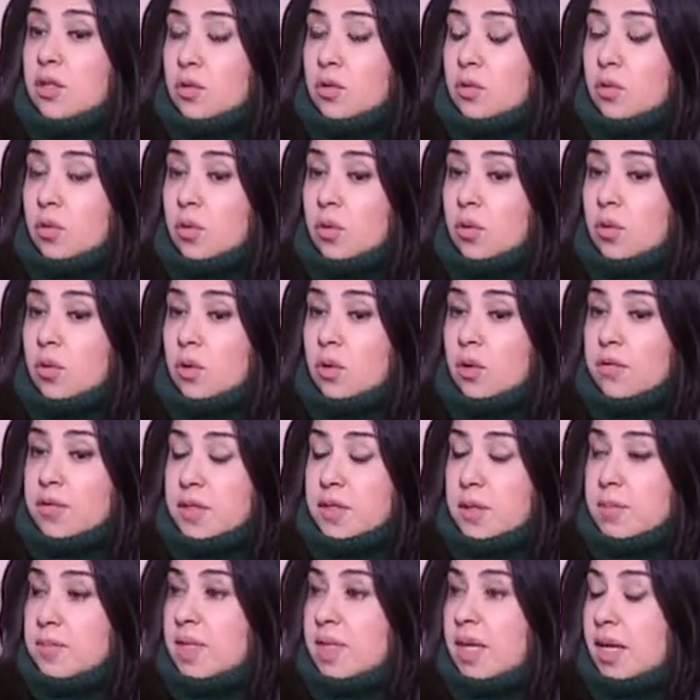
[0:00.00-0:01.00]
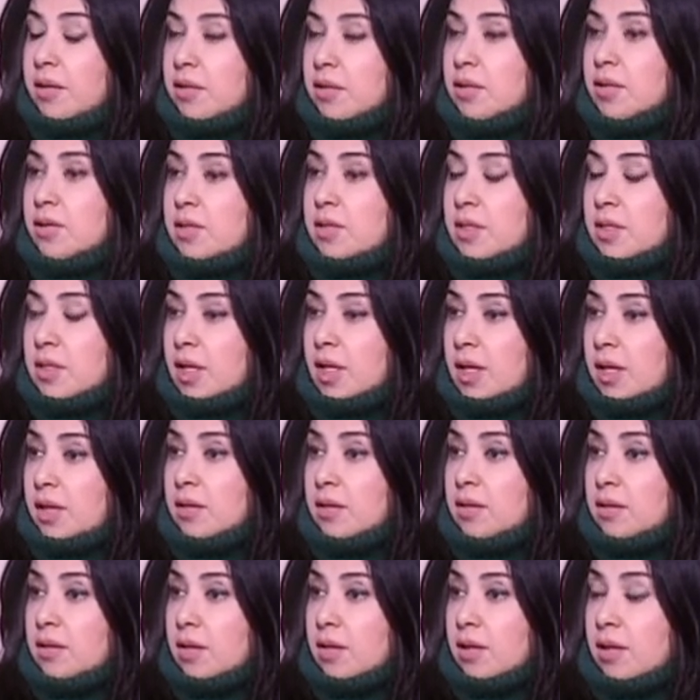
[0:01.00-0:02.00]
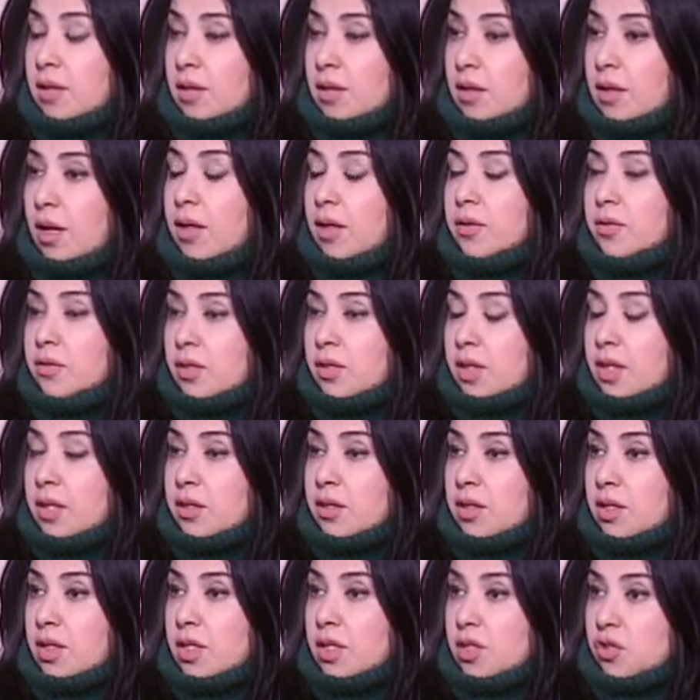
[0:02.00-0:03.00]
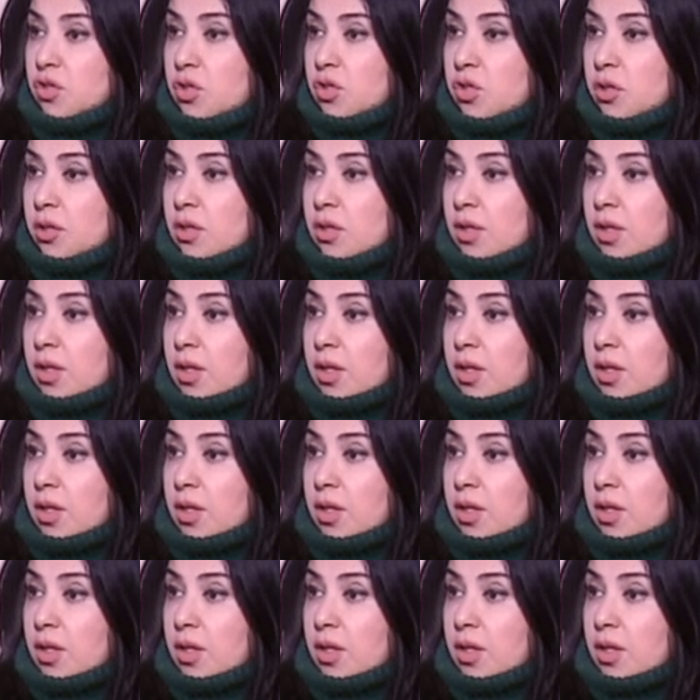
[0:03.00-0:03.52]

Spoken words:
the role of some sectors in the country, in the nation?